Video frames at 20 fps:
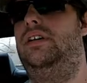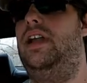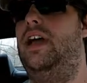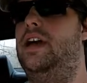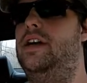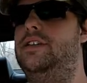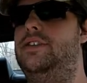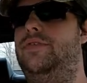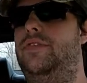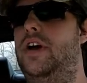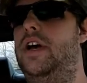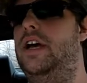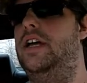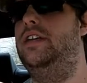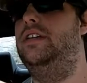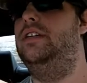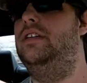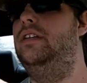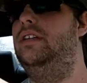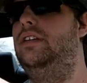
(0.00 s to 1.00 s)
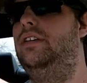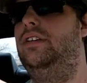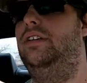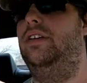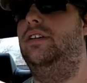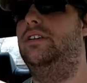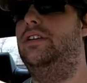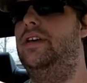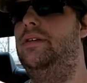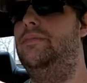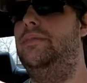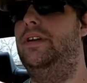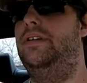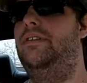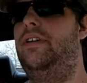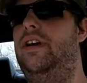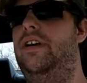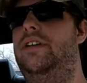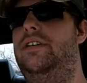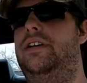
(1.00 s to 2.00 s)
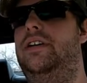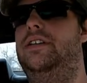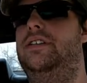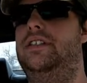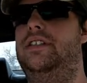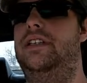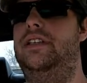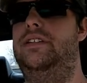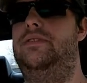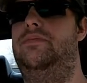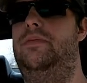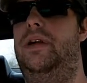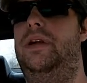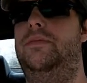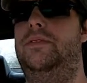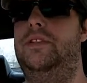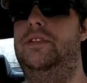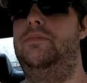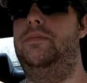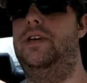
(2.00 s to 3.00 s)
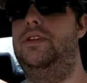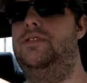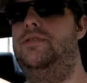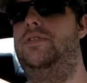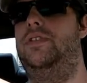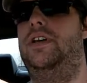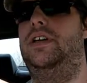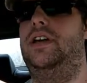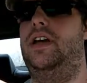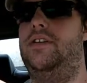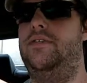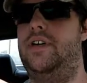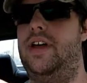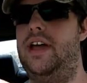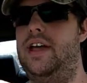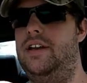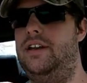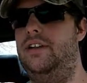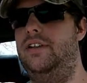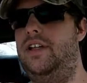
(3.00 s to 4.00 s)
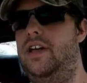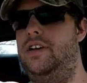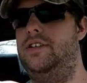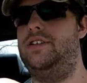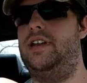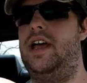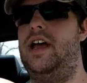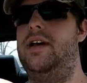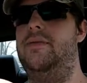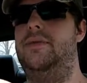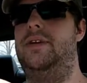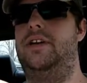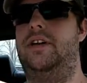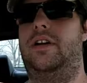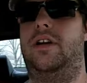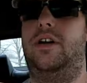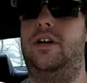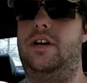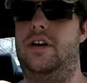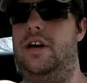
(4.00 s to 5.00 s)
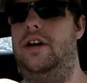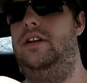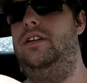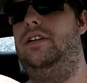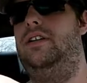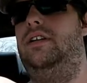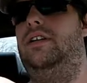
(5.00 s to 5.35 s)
Now it's fun, don't get me wrong, it's probably the most fun I've had in a long time in a car.